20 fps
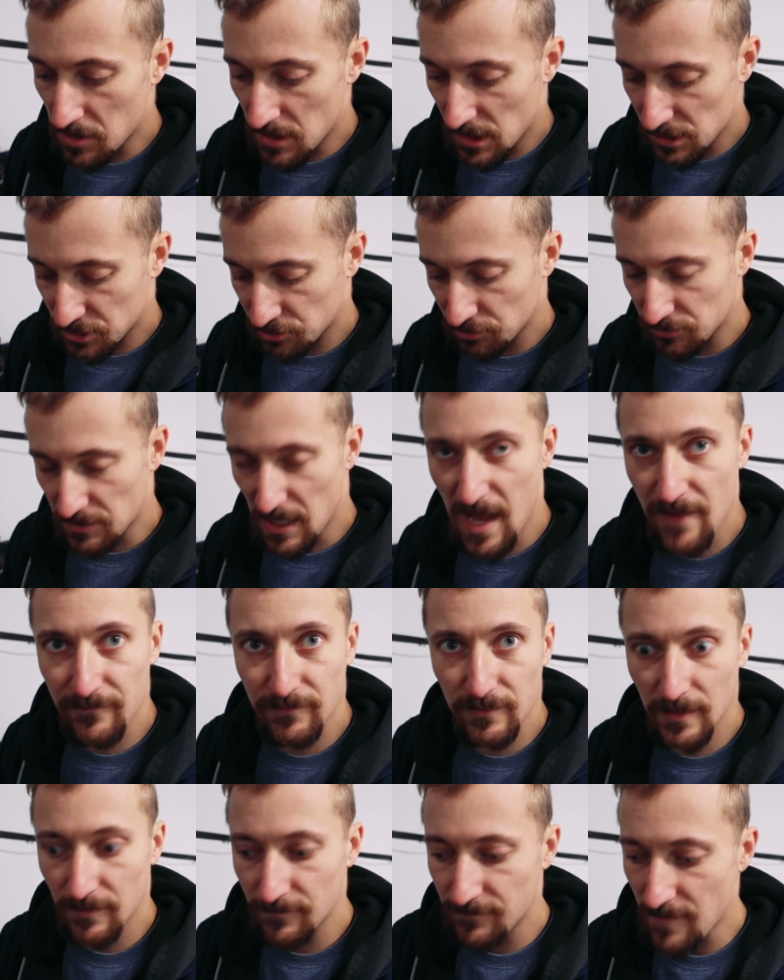and I should
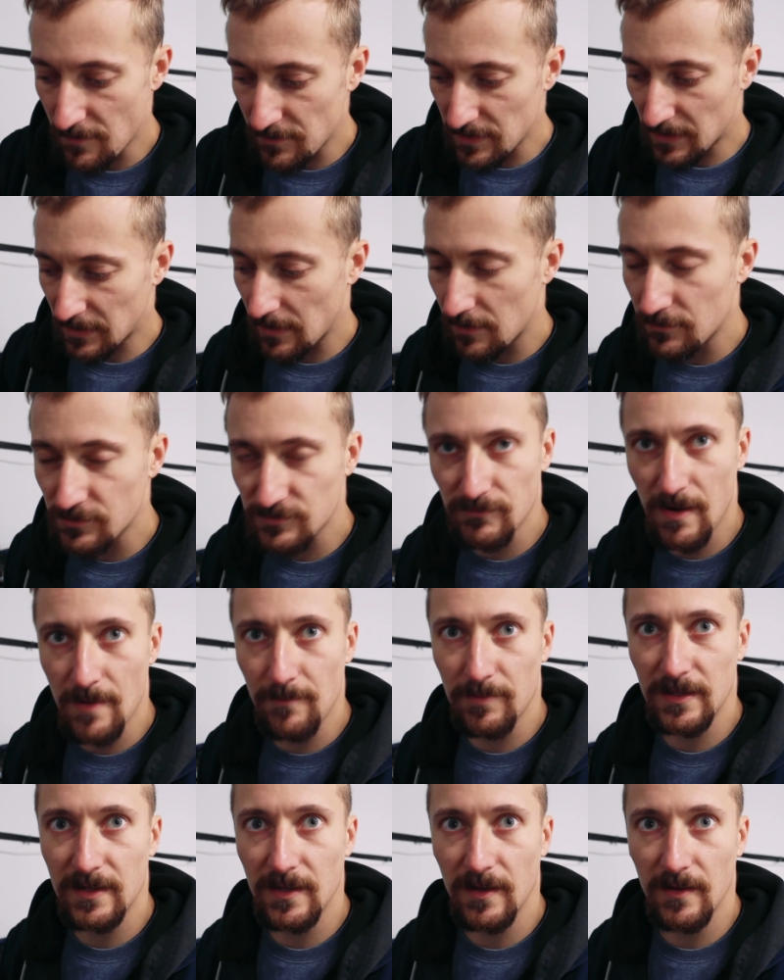have a very close
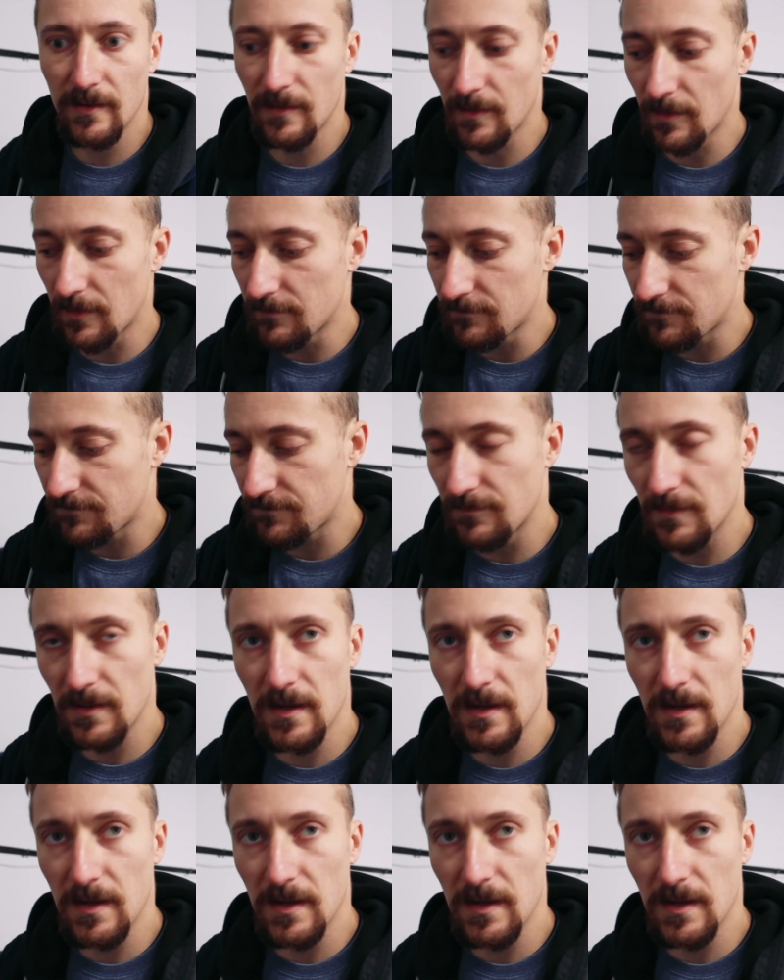replica of the